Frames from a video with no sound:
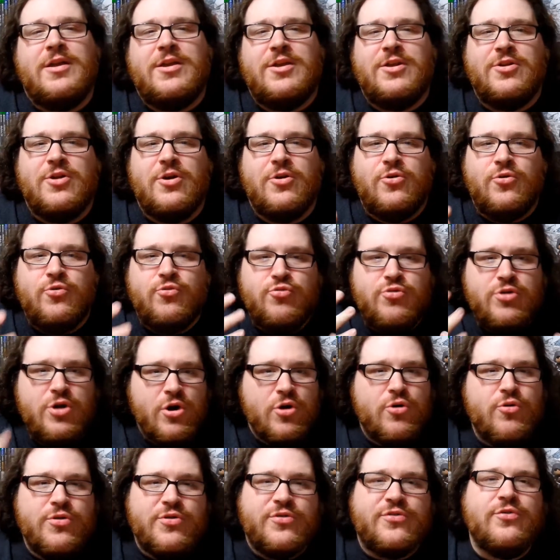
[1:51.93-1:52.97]
who
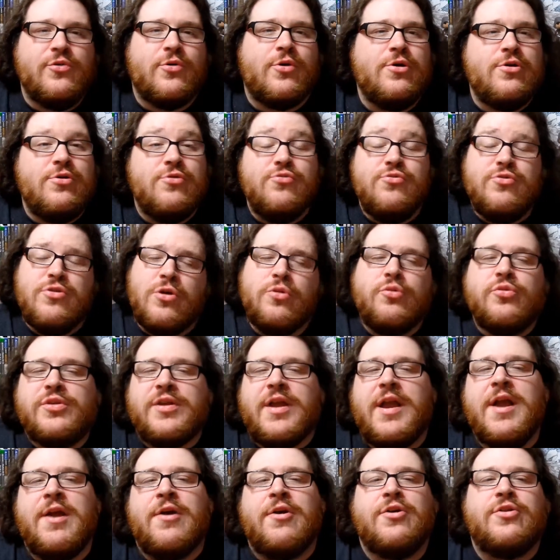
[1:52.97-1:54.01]
know the story, who know the
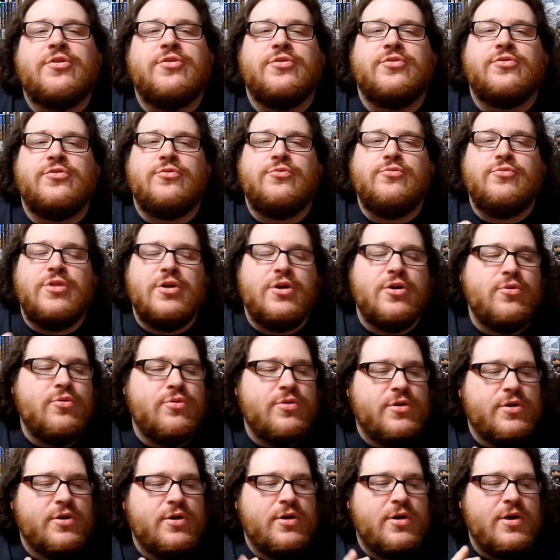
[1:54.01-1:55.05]
characters, who know
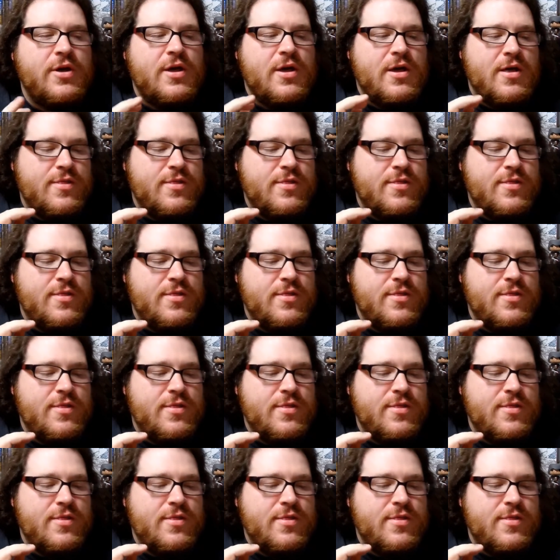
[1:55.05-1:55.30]
the